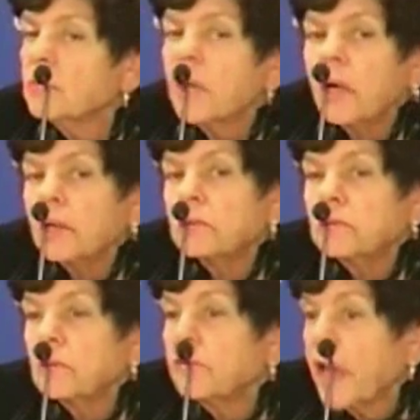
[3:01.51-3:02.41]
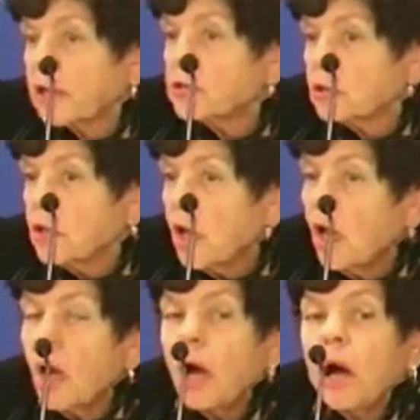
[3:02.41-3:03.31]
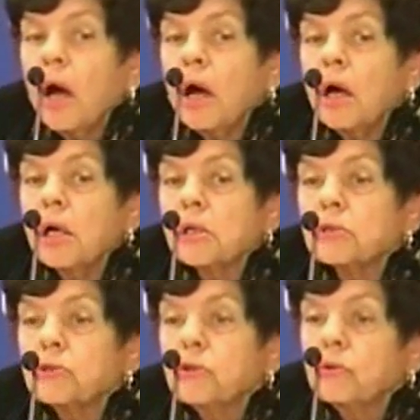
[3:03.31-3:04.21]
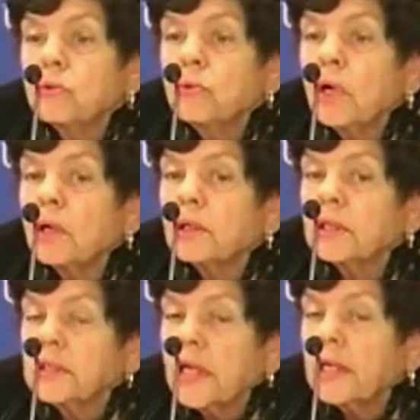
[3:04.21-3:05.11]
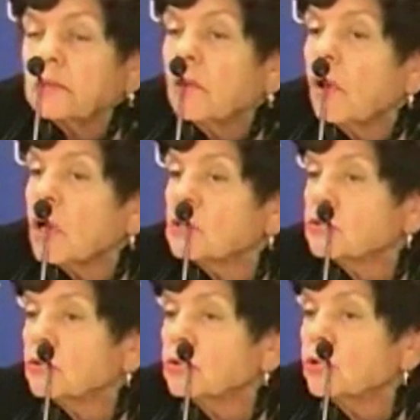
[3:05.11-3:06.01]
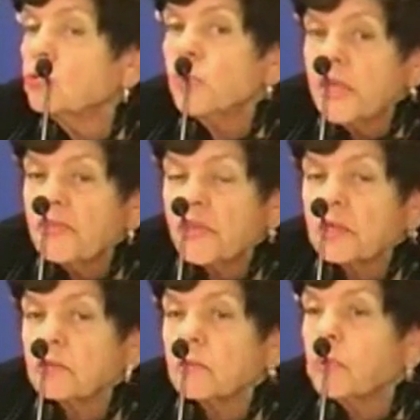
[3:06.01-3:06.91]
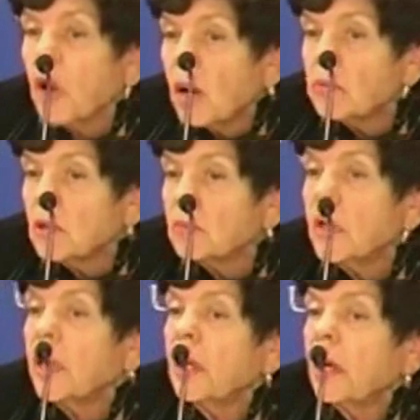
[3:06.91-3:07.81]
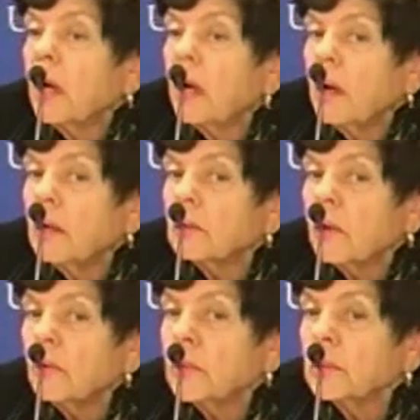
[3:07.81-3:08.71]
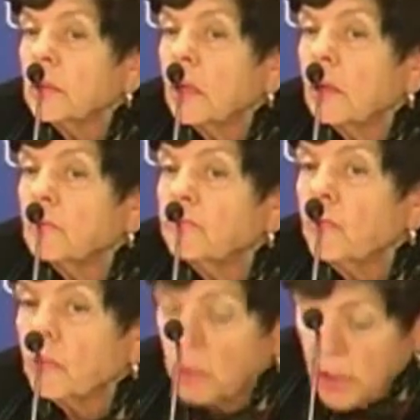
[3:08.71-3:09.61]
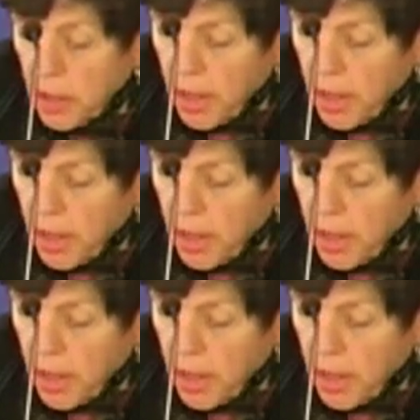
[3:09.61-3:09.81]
kind of action to contain costs or to rethink the problem going forward.